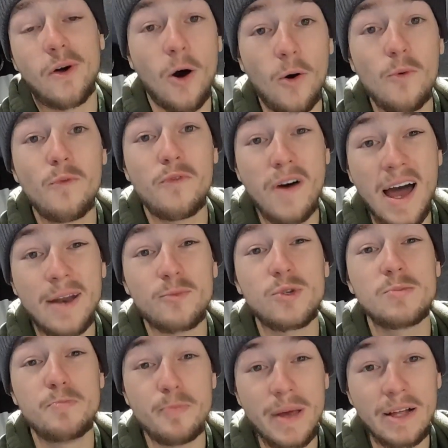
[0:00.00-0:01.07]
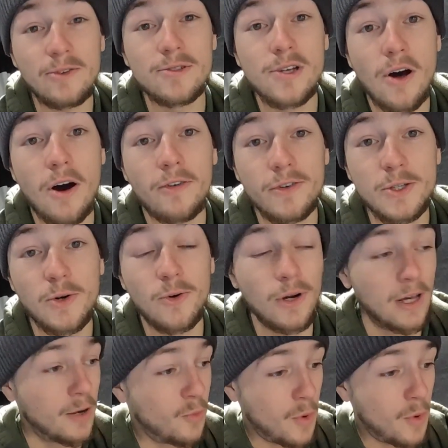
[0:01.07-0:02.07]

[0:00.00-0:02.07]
the whole van was built off a toilet.